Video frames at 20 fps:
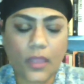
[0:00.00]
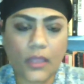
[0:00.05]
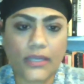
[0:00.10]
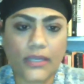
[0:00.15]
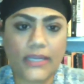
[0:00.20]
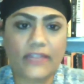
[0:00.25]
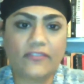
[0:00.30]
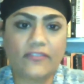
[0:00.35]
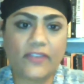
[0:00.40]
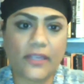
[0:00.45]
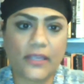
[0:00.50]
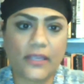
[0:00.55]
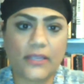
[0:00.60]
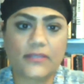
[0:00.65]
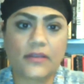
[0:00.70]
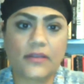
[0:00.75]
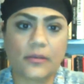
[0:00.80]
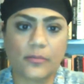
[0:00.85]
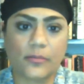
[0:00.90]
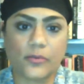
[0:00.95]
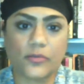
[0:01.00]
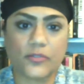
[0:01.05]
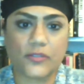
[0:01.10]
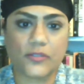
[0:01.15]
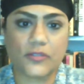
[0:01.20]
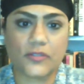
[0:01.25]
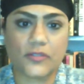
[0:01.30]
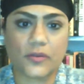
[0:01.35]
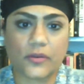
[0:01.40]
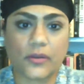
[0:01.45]
and living examples
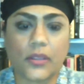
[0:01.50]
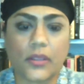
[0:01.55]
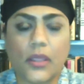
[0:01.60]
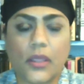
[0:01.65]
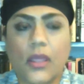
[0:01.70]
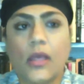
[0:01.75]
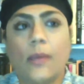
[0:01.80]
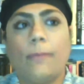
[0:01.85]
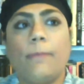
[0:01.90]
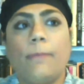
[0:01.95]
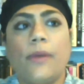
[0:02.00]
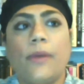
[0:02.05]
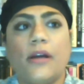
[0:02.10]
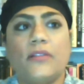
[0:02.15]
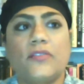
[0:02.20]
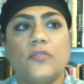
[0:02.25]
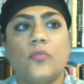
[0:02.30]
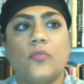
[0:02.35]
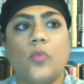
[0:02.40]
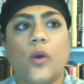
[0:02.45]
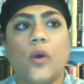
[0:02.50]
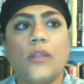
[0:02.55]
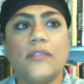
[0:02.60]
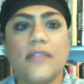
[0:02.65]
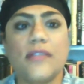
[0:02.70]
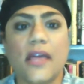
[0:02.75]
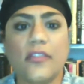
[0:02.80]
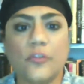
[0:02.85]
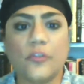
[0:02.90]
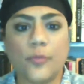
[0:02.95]
and so on. But mm.
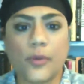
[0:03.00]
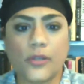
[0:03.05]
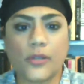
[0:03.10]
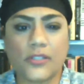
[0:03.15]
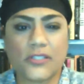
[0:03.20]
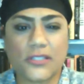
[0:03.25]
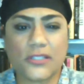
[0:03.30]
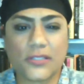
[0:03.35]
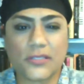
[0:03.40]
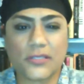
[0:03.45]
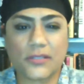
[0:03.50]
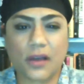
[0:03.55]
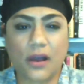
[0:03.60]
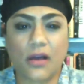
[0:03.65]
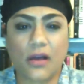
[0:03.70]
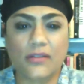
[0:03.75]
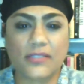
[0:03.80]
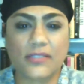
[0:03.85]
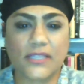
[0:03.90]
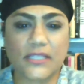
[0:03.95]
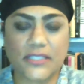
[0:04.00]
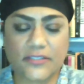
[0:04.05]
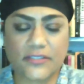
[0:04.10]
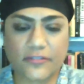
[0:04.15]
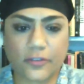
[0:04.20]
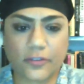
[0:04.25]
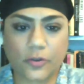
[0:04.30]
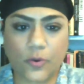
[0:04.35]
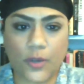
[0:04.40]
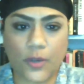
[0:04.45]
once anthropologists start asking
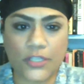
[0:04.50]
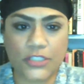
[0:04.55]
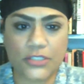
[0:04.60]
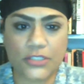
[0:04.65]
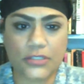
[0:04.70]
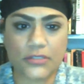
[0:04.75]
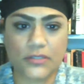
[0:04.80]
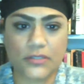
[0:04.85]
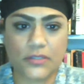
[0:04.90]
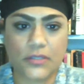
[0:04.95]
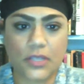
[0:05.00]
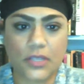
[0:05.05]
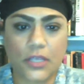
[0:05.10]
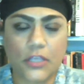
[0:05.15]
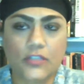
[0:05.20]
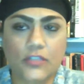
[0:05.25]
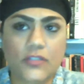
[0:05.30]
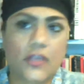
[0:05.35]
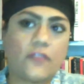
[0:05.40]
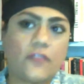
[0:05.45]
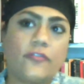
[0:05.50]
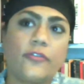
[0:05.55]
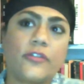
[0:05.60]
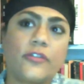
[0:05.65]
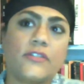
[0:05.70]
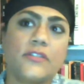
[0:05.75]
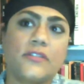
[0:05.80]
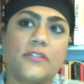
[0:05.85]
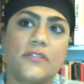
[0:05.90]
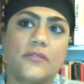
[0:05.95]
different questions, so for
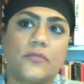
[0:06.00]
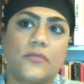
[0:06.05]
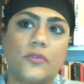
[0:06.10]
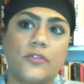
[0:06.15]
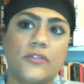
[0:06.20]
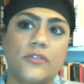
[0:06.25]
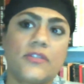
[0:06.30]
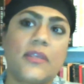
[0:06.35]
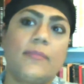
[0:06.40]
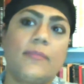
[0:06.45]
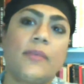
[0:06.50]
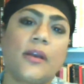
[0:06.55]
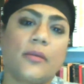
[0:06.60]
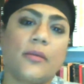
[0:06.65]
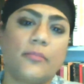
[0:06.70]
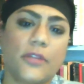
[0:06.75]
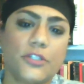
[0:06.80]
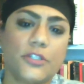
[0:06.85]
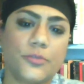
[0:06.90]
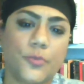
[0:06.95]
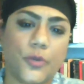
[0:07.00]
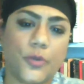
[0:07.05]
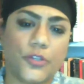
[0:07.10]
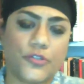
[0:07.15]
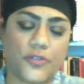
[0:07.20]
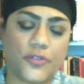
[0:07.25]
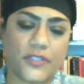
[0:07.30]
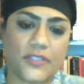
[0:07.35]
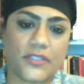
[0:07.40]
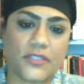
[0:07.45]
instance, once they become much more
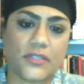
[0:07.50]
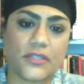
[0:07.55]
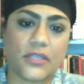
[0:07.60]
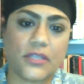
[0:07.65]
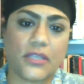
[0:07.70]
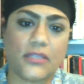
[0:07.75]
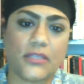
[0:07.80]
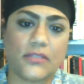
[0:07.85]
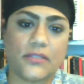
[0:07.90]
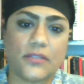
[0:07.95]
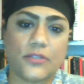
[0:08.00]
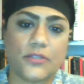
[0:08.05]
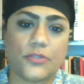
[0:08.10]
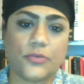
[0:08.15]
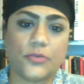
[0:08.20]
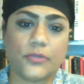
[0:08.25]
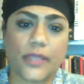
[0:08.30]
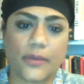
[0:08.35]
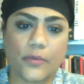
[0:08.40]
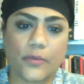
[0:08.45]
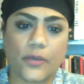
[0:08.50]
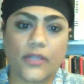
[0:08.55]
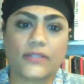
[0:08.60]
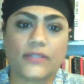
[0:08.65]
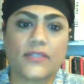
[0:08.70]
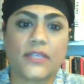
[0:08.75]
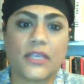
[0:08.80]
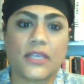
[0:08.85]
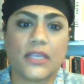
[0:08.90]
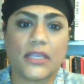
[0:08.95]
interested in social
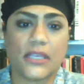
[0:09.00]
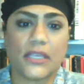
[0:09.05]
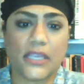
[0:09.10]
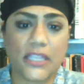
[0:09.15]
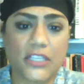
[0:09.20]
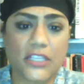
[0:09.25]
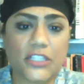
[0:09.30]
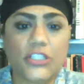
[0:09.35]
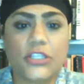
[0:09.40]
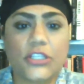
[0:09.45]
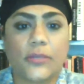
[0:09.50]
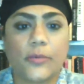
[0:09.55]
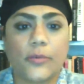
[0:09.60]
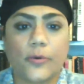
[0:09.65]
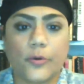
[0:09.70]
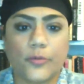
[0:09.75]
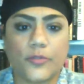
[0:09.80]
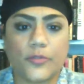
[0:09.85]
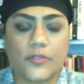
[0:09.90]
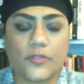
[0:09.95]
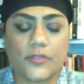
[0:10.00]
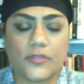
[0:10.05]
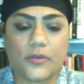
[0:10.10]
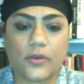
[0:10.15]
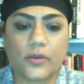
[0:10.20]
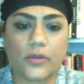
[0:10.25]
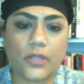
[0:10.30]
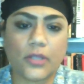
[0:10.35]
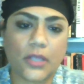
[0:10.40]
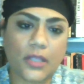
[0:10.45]
networks, kinship groups, and
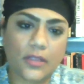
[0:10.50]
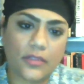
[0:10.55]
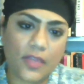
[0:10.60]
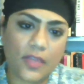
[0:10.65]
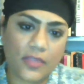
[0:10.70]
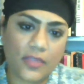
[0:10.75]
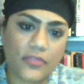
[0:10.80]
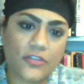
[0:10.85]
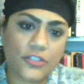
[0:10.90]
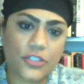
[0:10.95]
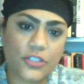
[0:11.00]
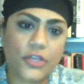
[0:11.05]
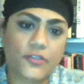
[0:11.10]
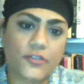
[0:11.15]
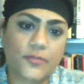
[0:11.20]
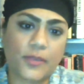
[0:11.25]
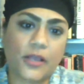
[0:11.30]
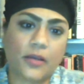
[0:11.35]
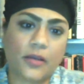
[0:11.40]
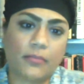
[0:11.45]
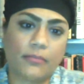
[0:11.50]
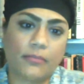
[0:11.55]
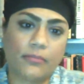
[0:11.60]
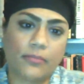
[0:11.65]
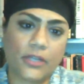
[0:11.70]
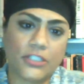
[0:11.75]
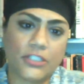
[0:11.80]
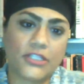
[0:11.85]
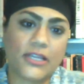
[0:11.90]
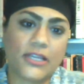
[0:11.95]
so on, then the shows mm. become
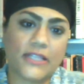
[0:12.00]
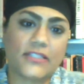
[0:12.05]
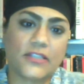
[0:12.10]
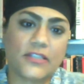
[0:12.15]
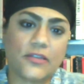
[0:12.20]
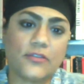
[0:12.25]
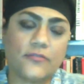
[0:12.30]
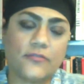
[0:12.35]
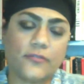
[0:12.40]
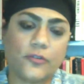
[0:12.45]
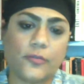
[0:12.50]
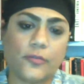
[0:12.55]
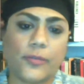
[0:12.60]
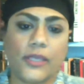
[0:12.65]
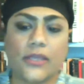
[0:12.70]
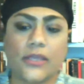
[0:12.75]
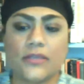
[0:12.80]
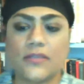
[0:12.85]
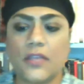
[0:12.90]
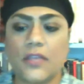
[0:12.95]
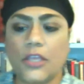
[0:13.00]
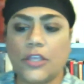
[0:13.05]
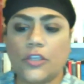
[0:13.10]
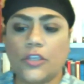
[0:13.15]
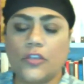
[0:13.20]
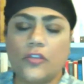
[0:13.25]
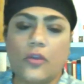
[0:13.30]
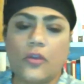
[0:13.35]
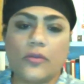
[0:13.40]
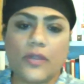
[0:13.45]
mm. much less useful because
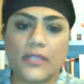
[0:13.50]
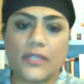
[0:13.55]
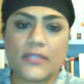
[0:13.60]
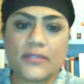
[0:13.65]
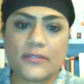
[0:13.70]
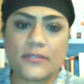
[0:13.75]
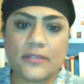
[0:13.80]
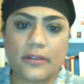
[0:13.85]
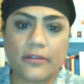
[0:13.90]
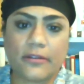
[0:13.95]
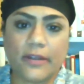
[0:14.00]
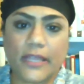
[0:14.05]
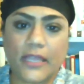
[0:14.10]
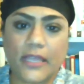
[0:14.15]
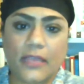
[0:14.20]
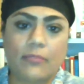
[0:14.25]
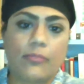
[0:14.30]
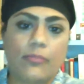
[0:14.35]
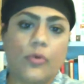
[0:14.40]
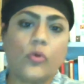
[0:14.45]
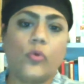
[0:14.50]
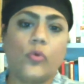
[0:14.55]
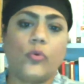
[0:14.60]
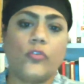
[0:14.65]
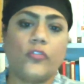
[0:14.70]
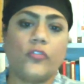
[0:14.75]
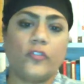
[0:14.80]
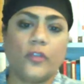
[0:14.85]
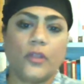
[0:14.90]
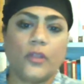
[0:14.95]
you don't necessarily
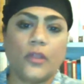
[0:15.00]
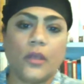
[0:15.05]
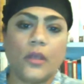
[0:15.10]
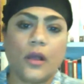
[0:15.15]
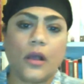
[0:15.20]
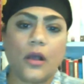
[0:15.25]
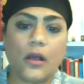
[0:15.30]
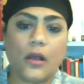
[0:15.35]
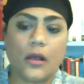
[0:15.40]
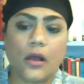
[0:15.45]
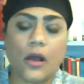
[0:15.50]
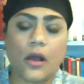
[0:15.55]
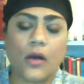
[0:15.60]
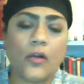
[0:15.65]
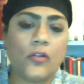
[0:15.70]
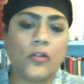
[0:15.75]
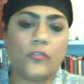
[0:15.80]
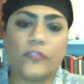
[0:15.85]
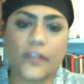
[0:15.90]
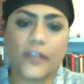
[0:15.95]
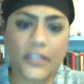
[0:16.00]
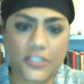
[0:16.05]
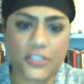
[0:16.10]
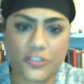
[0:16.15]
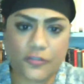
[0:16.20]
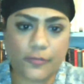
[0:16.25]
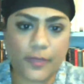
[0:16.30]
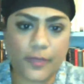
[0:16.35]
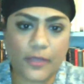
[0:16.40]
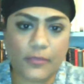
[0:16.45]
import uh, a whole
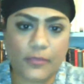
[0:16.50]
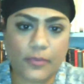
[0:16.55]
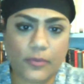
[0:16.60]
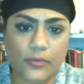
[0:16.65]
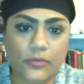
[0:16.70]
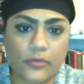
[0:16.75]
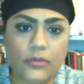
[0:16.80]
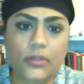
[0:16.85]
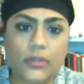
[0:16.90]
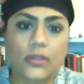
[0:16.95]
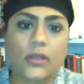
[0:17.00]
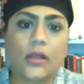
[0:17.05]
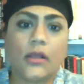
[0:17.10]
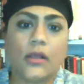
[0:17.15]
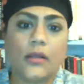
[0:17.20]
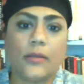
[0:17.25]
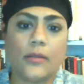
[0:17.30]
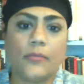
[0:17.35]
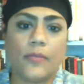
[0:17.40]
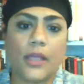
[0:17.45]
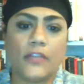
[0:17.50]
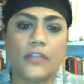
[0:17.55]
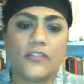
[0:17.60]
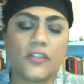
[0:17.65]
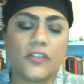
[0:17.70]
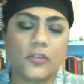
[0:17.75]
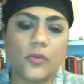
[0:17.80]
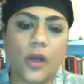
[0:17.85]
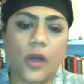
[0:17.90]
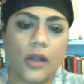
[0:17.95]
village of people um, and
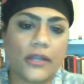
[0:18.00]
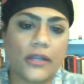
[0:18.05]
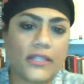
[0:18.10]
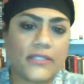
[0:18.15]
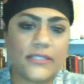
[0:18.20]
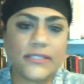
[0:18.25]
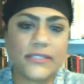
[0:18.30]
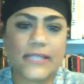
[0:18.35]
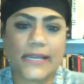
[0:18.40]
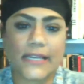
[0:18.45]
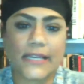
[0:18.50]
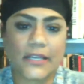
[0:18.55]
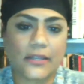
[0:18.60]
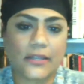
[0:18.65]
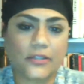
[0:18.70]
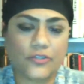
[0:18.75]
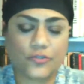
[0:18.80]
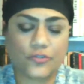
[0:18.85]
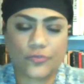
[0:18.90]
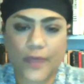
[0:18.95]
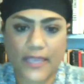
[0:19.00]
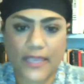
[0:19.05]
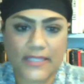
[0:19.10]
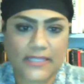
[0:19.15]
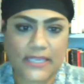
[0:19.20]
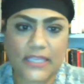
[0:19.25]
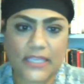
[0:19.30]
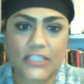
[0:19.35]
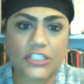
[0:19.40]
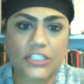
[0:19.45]
so you can't necessarily
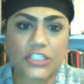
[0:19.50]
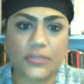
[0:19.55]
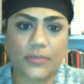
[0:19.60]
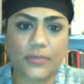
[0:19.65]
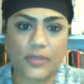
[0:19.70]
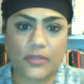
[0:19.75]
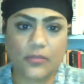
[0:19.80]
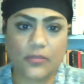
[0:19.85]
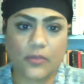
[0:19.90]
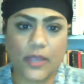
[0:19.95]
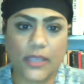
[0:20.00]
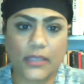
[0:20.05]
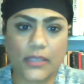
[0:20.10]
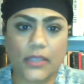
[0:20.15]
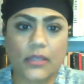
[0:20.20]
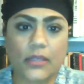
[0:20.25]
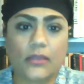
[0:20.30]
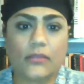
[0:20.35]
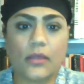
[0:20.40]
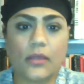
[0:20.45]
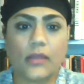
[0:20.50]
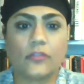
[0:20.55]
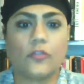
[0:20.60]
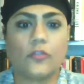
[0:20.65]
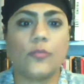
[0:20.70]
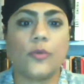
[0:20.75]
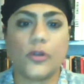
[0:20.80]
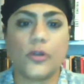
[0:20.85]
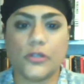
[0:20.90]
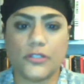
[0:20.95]
trace kinship in the way that
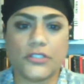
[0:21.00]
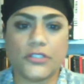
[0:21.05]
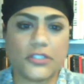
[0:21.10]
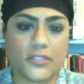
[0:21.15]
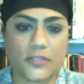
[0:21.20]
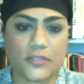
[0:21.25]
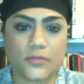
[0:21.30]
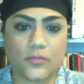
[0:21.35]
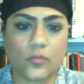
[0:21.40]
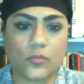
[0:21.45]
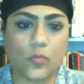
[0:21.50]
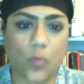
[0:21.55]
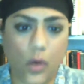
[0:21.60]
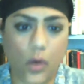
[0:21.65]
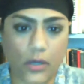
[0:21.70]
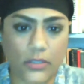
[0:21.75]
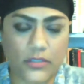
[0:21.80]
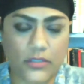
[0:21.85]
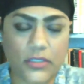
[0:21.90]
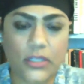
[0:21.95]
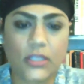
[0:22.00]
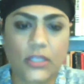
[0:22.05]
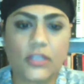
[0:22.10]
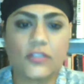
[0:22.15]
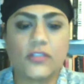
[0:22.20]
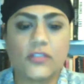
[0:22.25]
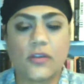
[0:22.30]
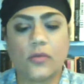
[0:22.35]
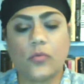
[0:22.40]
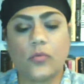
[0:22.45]
anthropologists want.
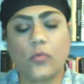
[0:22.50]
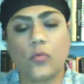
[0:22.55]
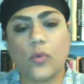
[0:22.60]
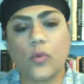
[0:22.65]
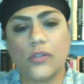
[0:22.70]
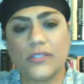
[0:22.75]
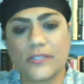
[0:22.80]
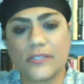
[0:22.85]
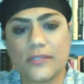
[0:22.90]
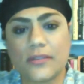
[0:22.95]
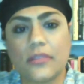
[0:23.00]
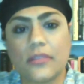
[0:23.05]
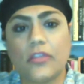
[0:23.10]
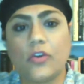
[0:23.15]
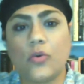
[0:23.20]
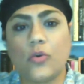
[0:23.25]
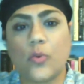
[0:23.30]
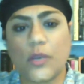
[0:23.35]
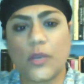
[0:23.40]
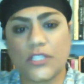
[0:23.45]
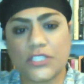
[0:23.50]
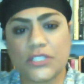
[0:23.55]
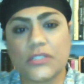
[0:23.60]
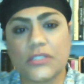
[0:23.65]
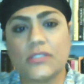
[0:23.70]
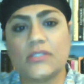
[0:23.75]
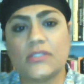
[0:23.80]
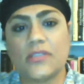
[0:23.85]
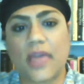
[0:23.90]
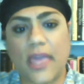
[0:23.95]
So once the
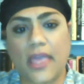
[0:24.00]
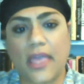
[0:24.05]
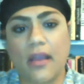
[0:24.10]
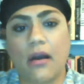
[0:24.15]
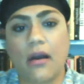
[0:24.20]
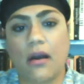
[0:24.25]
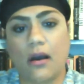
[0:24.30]
questions they